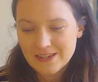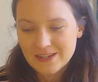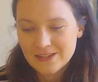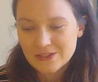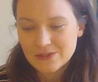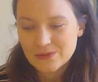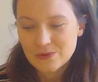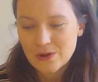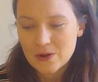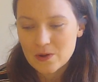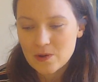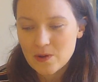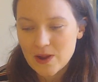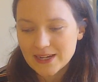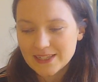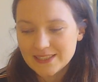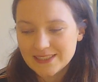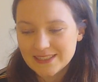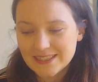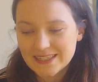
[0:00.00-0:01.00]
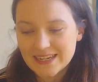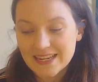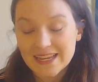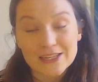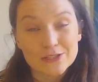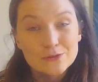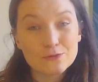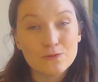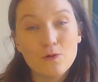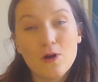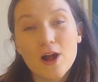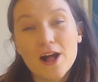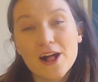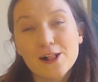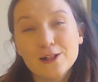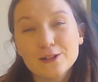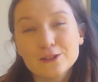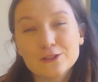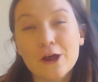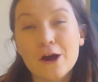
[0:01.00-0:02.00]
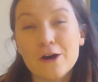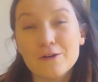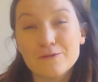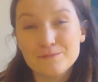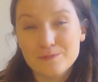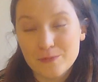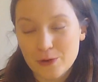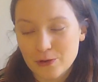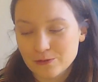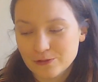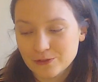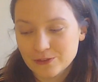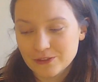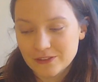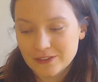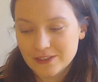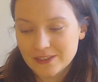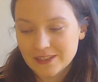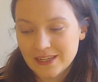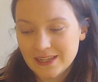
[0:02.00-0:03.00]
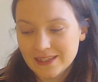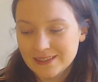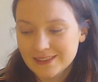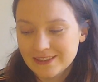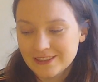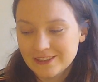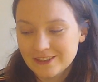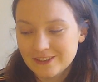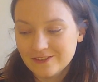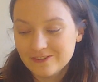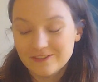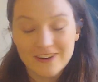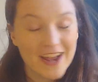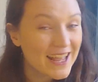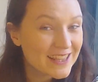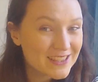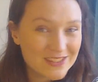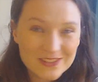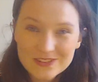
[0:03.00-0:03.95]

So our question is world of morals. Where do